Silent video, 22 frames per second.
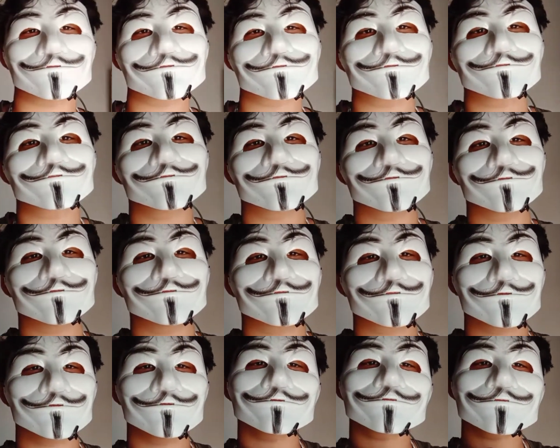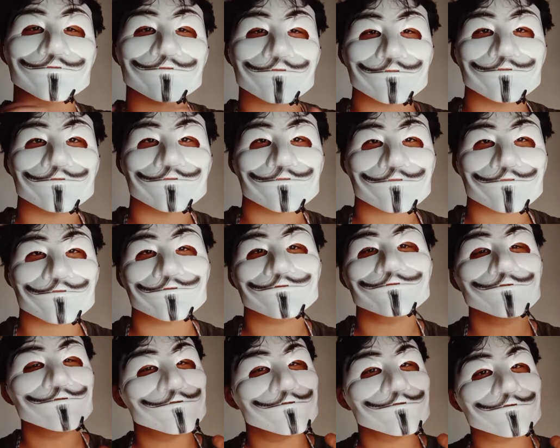I'm gonna order a chocolate milkshake
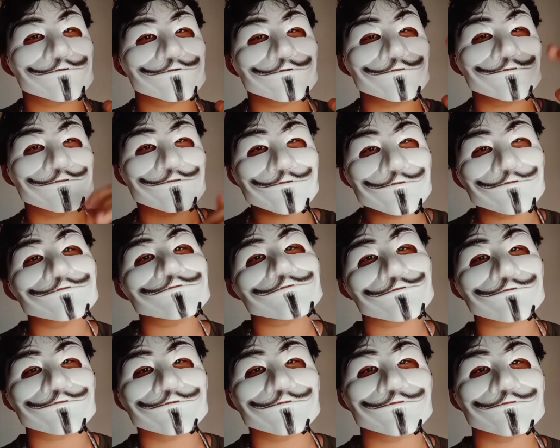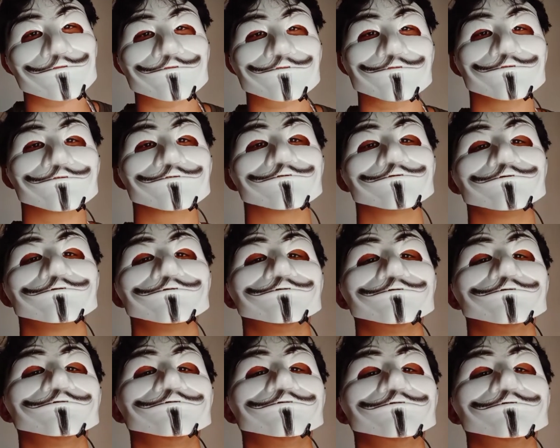to compare my chocolate milkshake
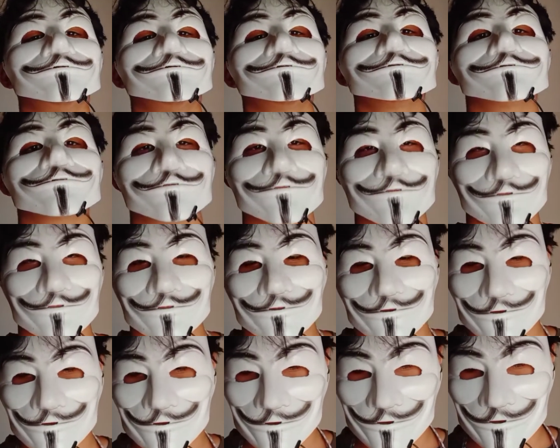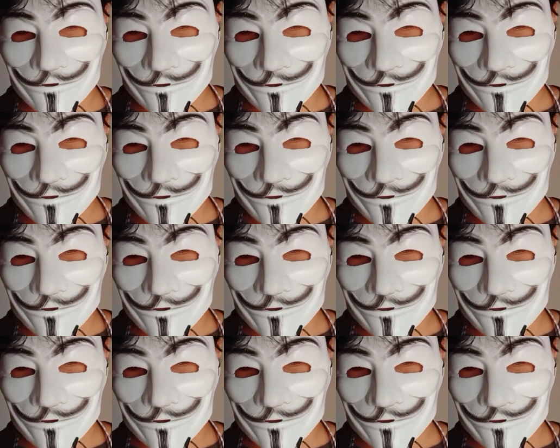to theirs.